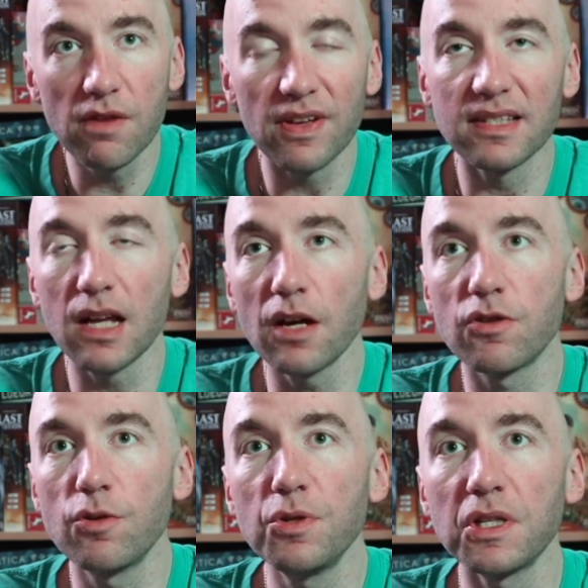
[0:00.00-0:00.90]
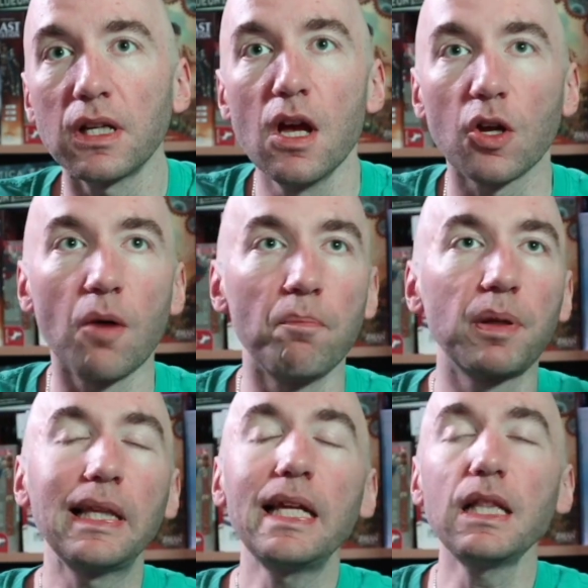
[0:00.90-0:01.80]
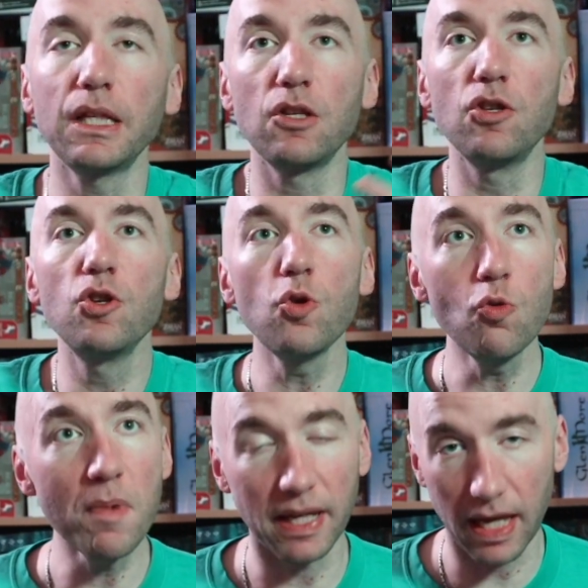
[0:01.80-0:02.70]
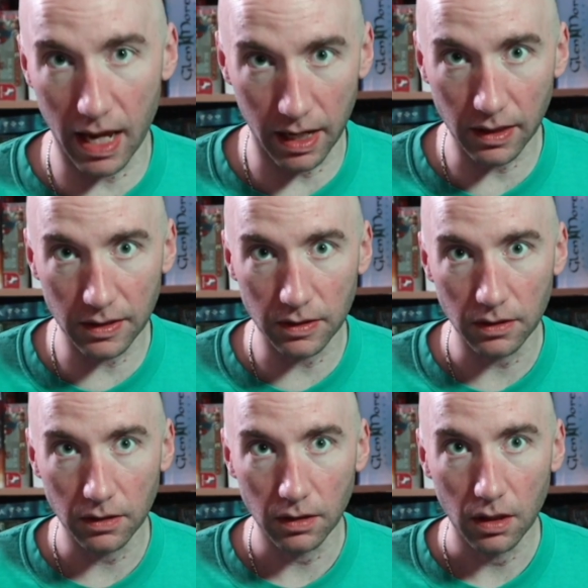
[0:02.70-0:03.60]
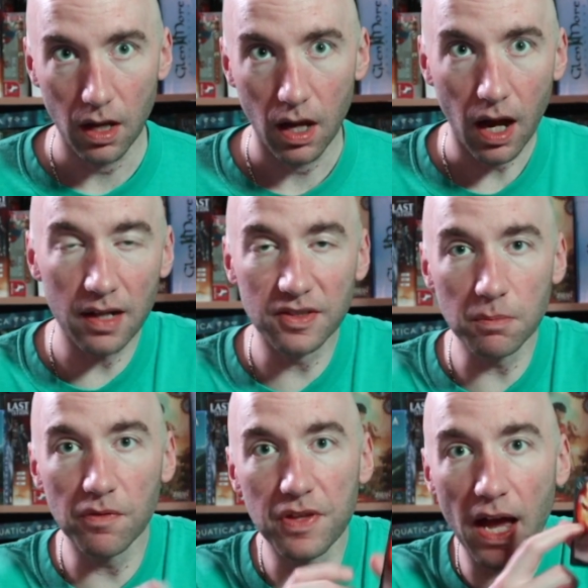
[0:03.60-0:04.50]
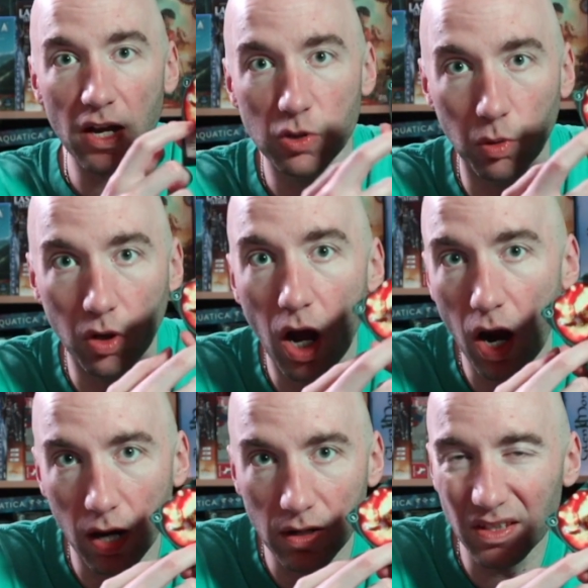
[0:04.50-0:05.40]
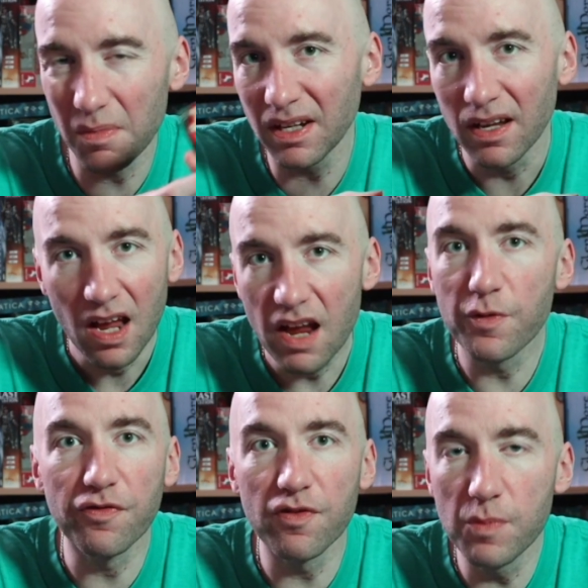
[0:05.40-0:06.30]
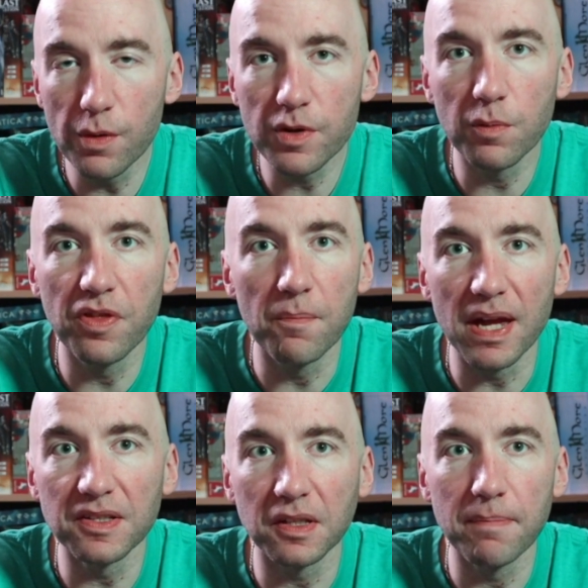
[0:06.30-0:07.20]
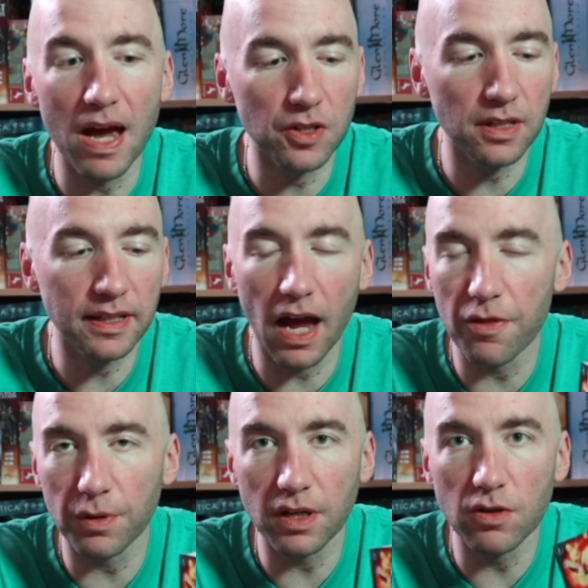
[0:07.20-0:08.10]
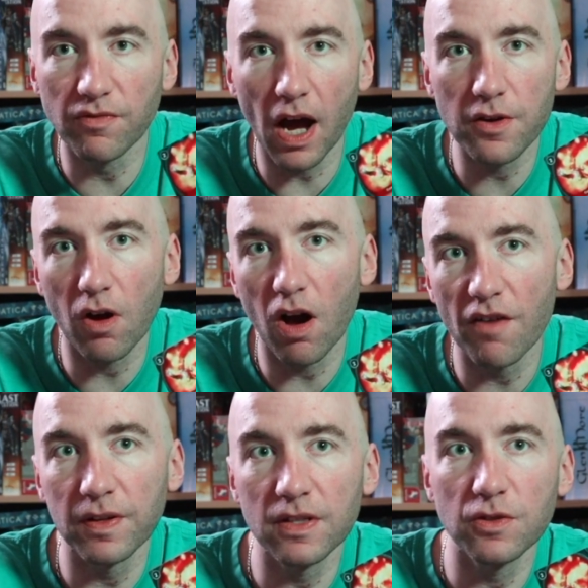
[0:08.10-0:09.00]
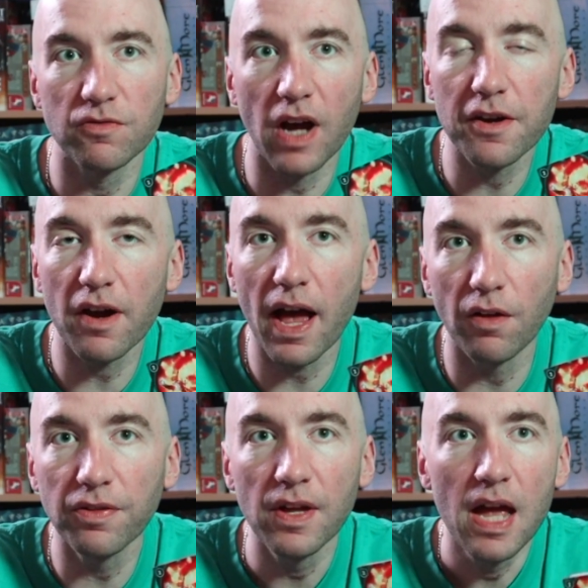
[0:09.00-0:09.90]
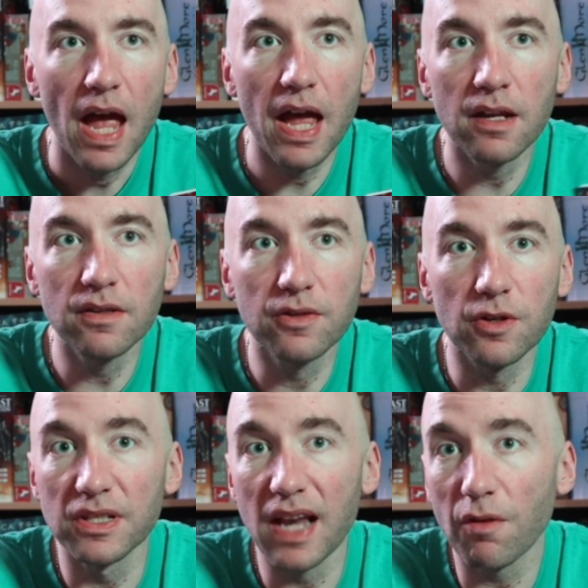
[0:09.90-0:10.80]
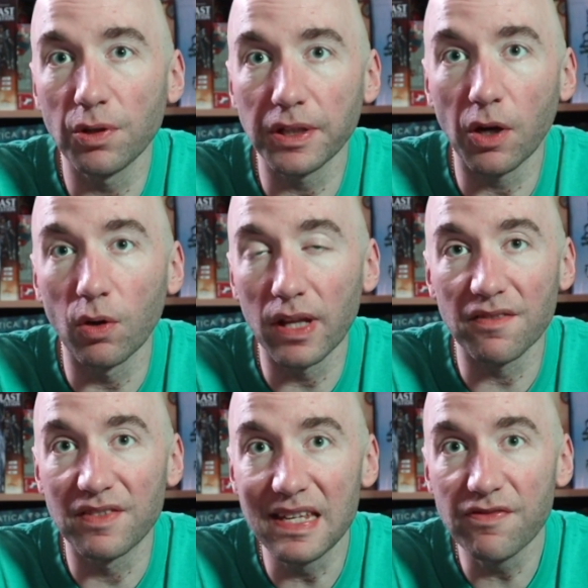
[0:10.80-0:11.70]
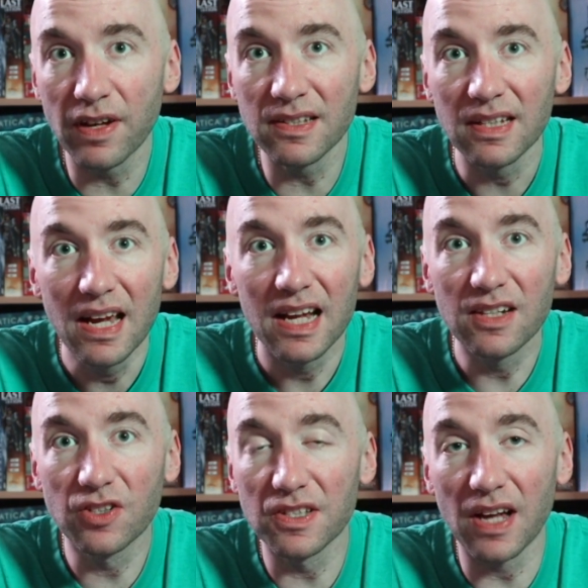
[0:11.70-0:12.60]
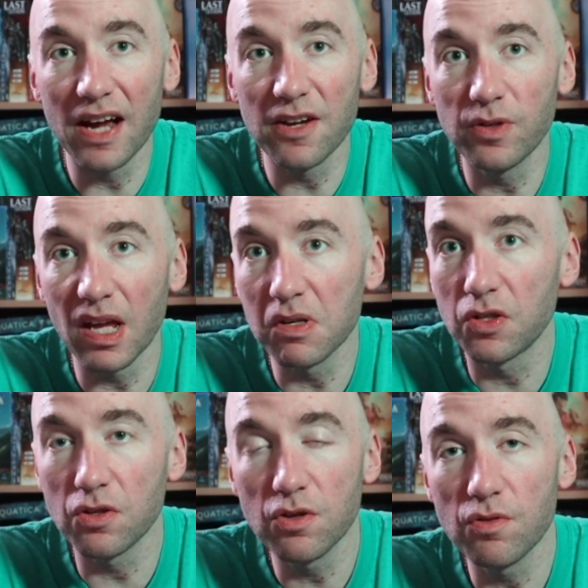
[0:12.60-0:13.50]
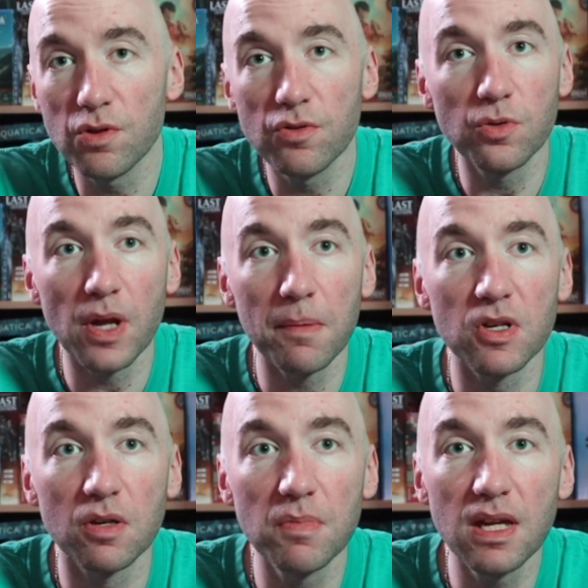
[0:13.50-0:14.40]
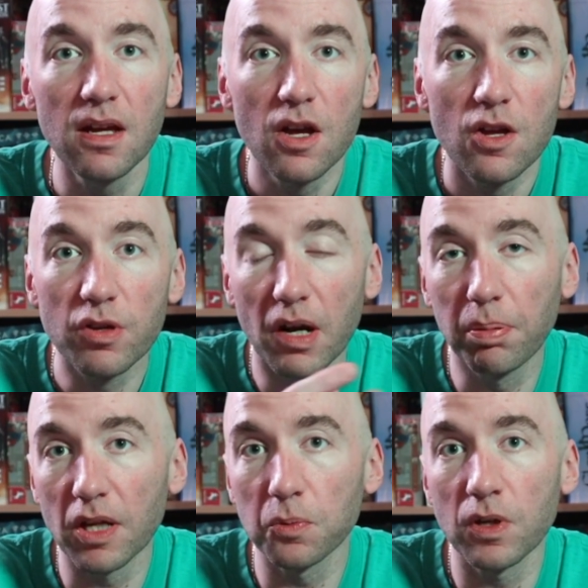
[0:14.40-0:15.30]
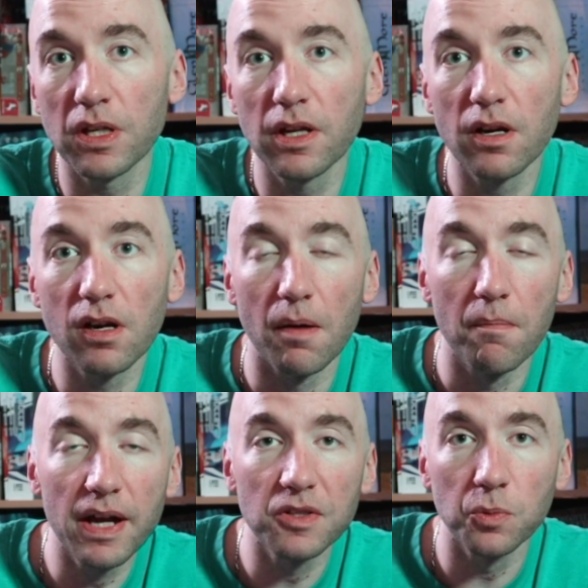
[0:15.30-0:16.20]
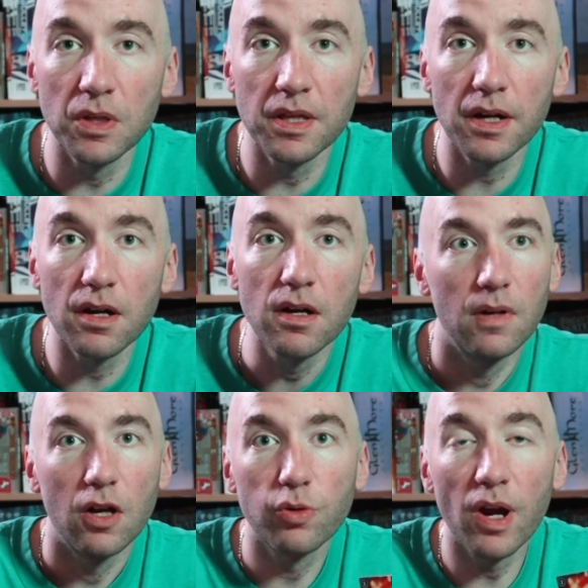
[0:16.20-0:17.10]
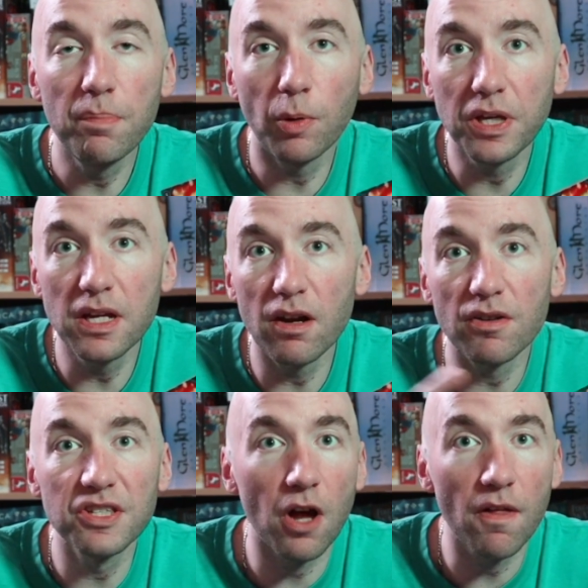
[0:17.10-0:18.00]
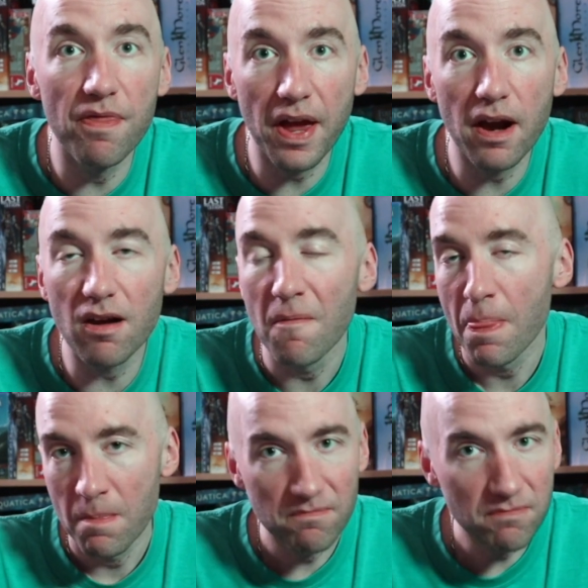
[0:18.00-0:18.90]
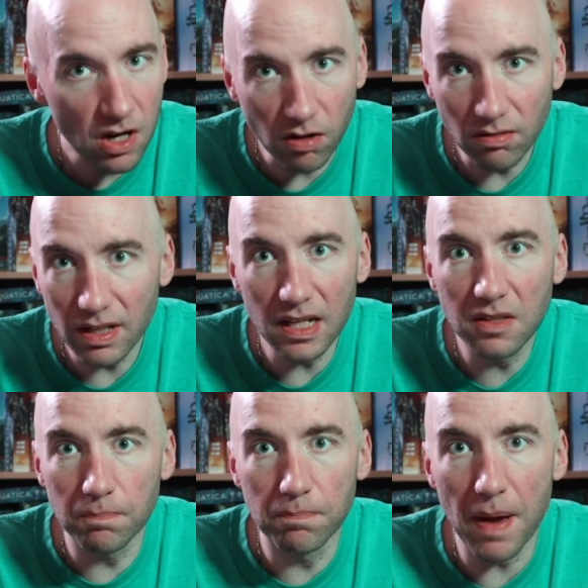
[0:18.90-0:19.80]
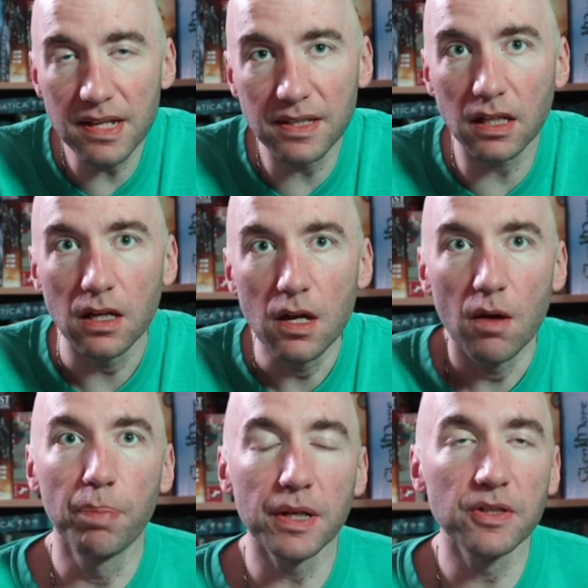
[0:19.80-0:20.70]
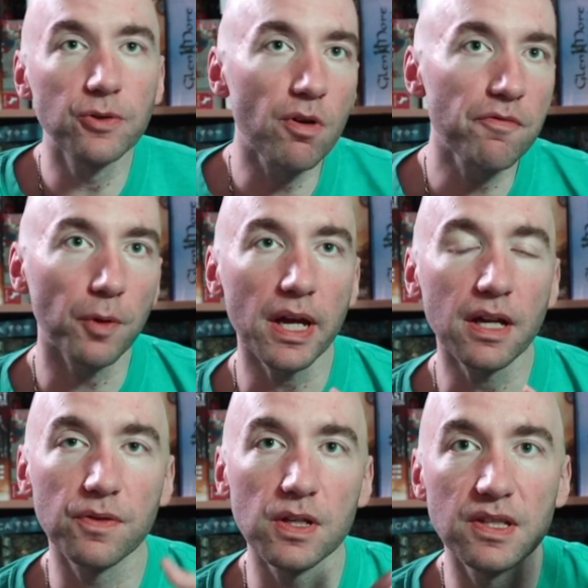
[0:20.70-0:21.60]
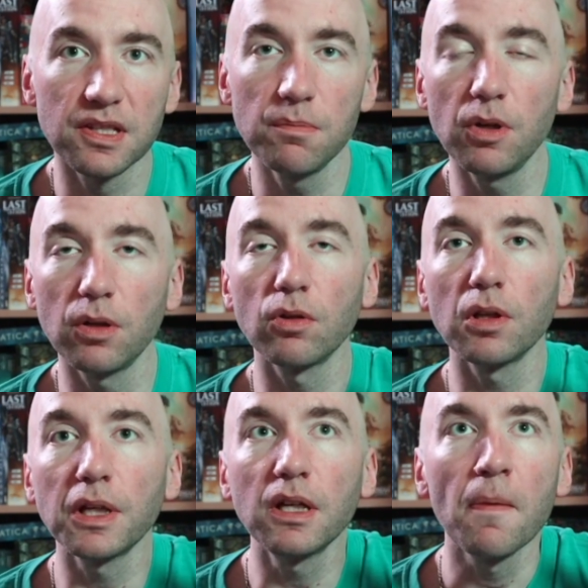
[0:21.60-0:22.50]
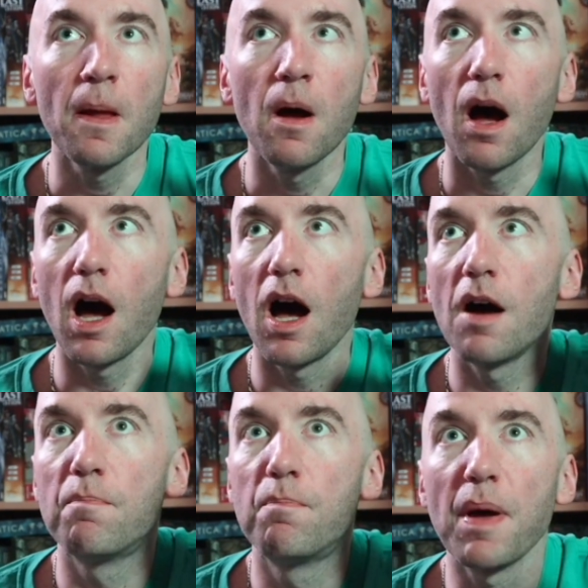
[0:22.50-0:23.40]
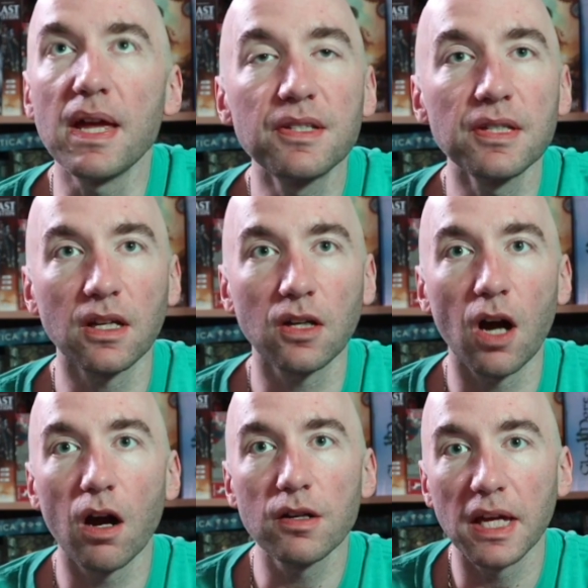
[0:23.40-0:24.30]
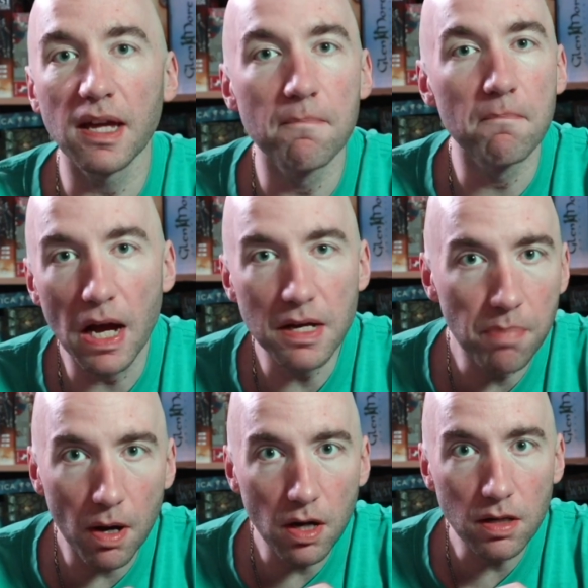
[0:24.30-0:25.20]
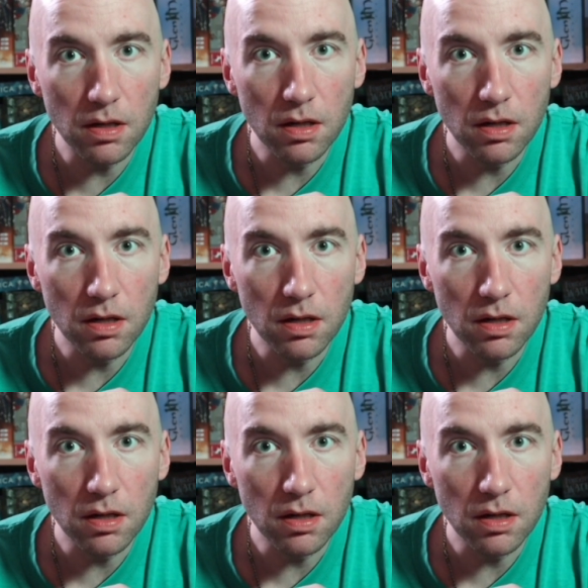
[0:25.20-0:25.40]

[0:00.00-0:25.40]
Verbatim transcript: It's not using completely new mechanics on some of the actual cards. I mean, if you're familiar with the basic Magic the Gathering, you've got your offense, you've got your health, and there's not really a whole lot of defense. It's just I do damage to you, you do damage to me. You get a plus one here, a minus one there, trample here, stun there. You know, it's basic, but sort of like the similarly uh, basic card game Mindbug